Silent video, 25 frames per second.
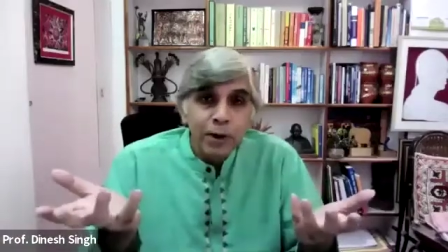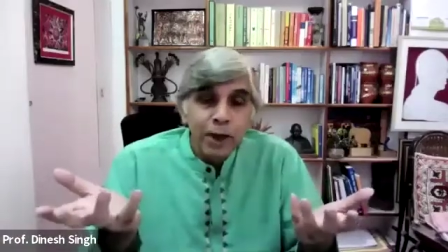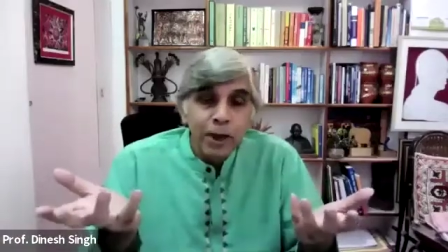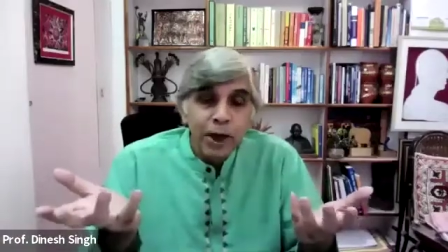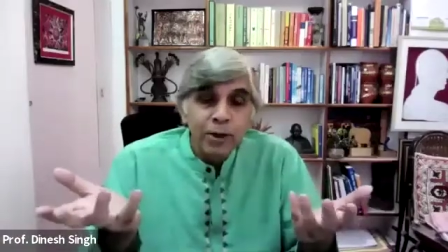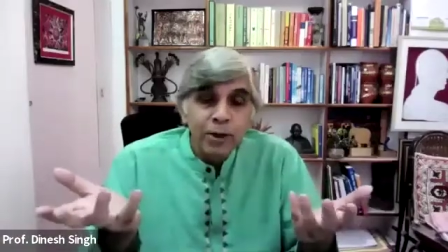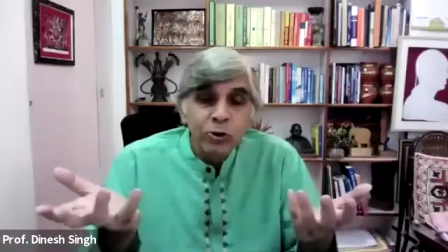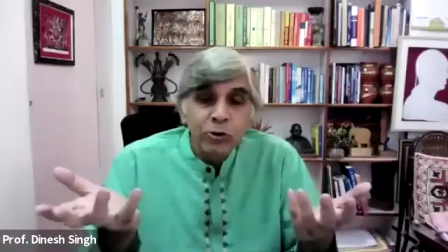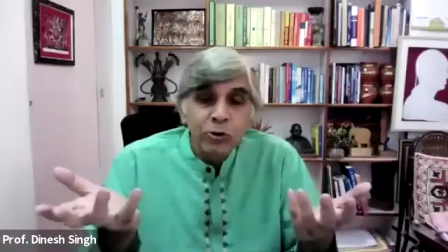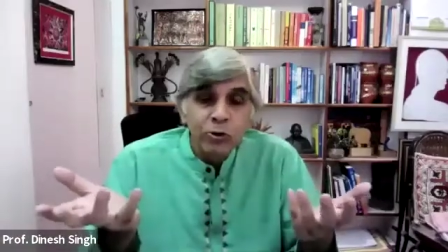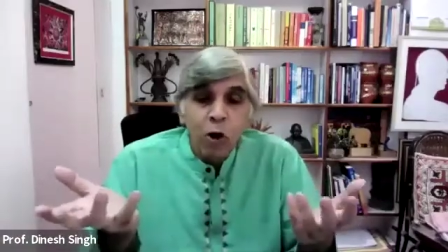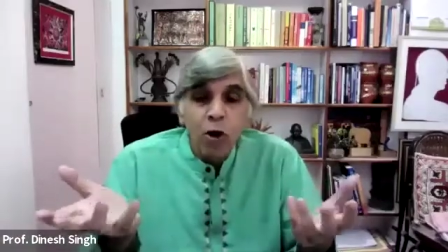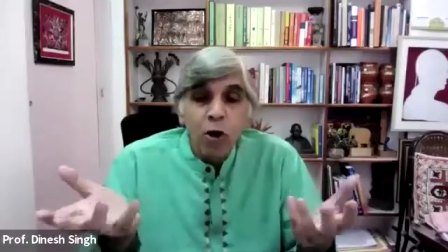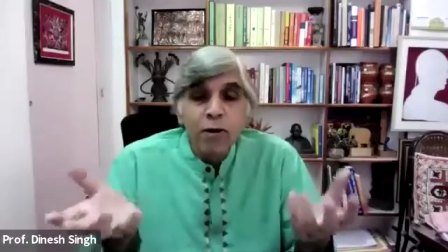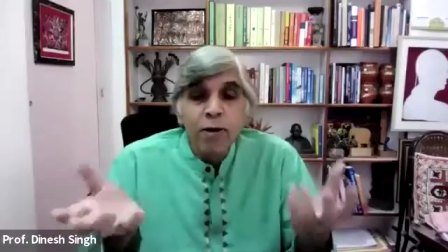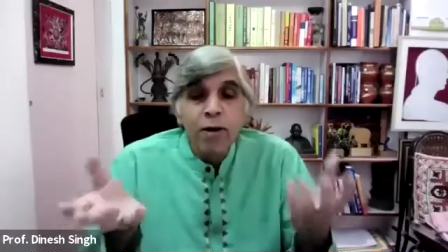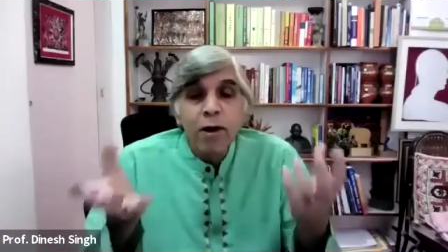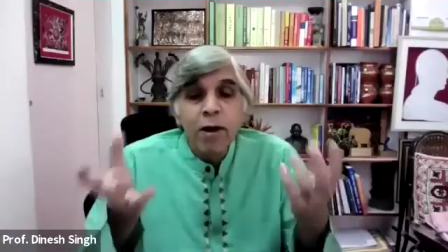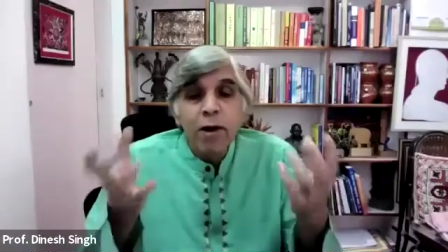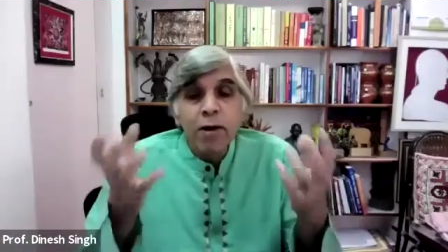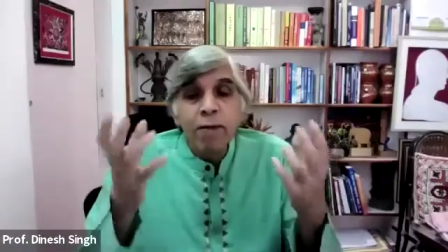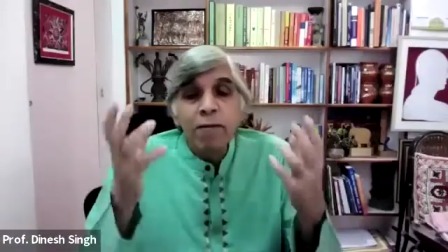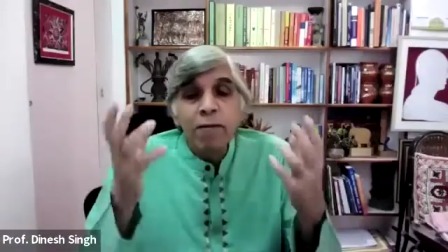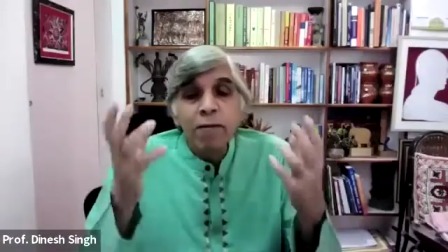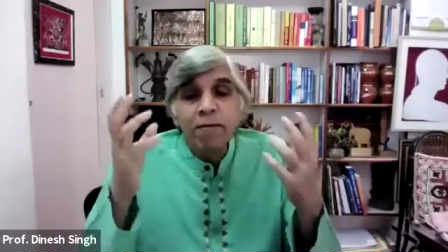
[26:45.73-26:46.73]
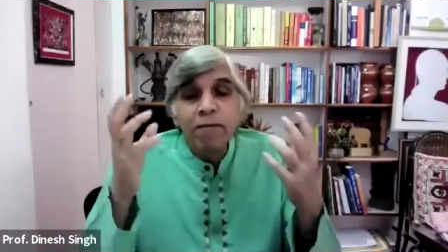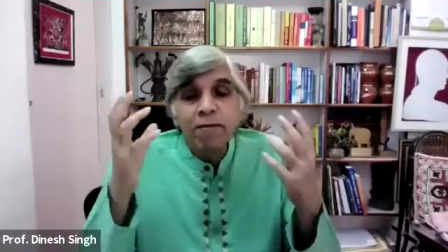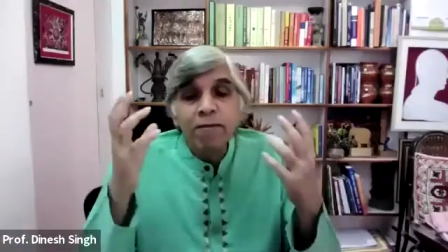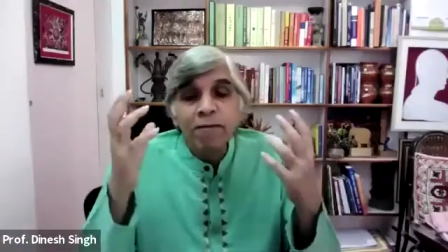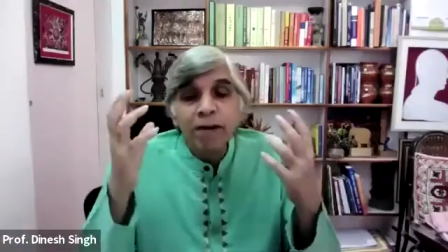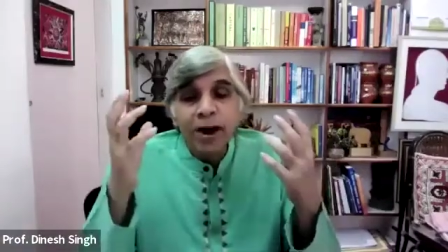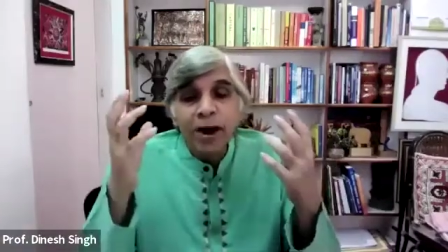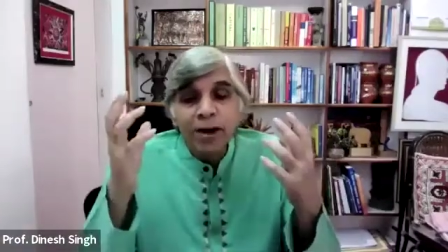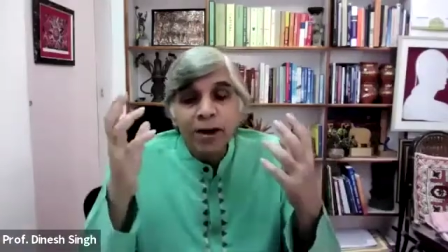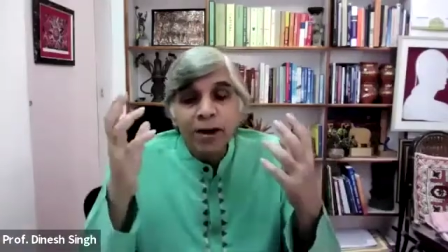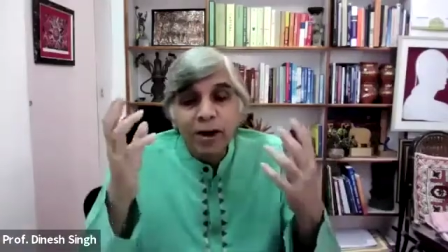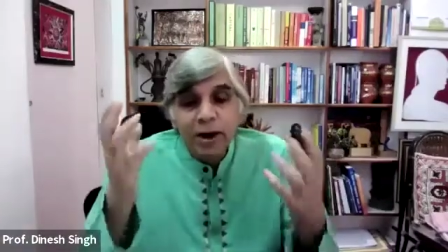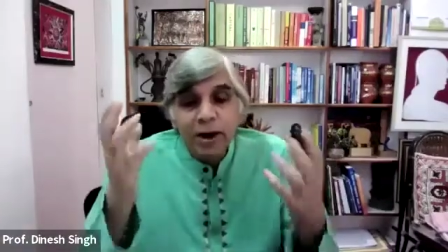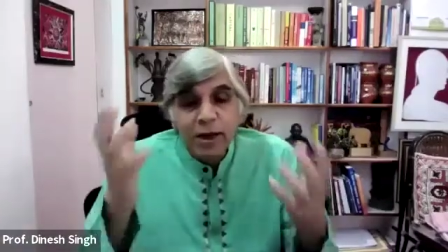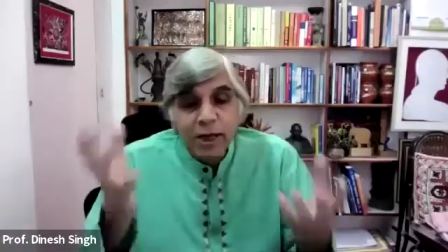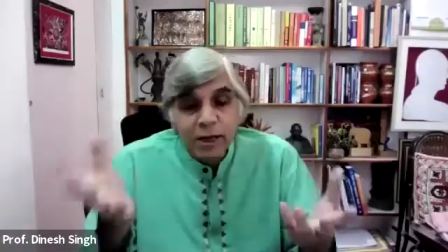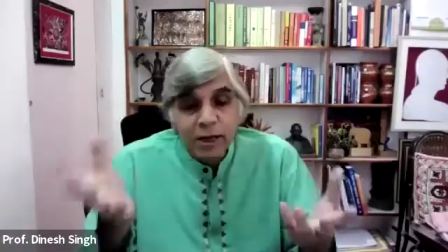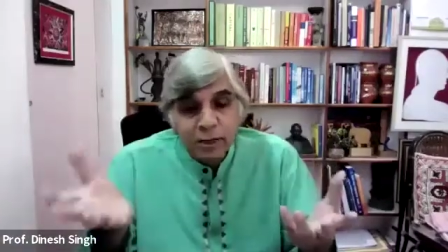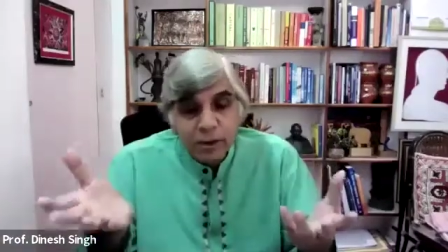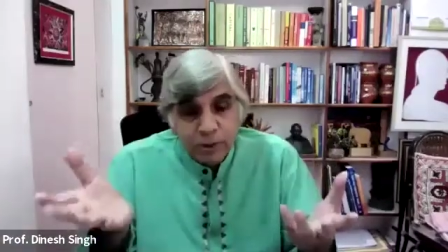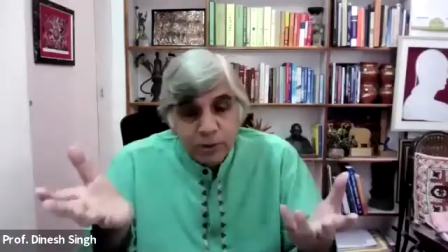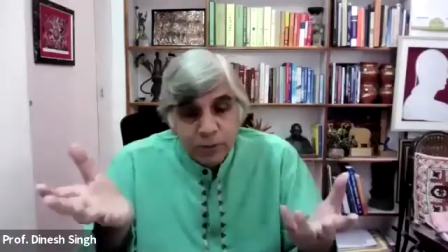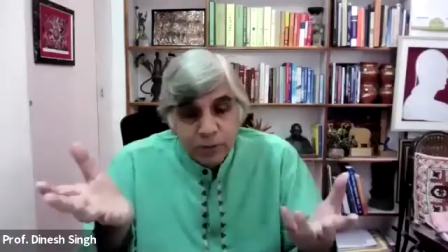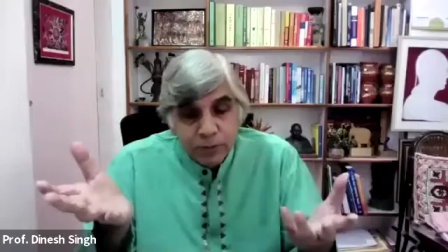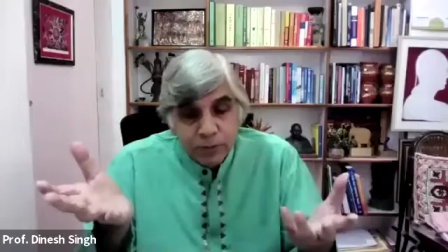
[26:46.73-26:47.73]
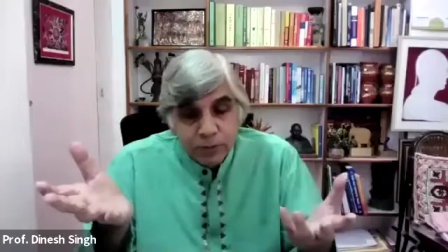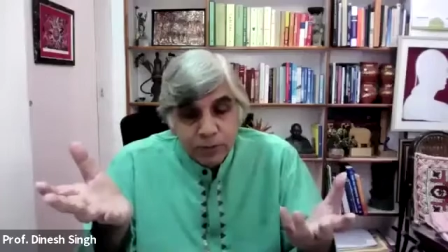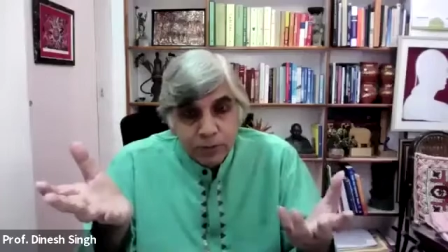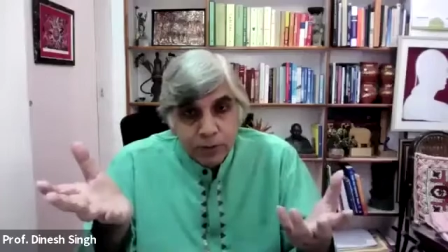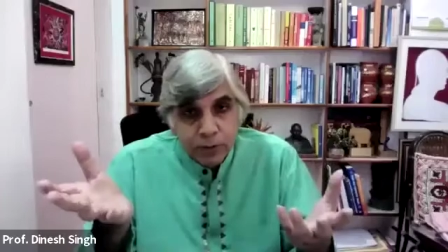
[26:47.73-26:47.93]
It's called Viralise.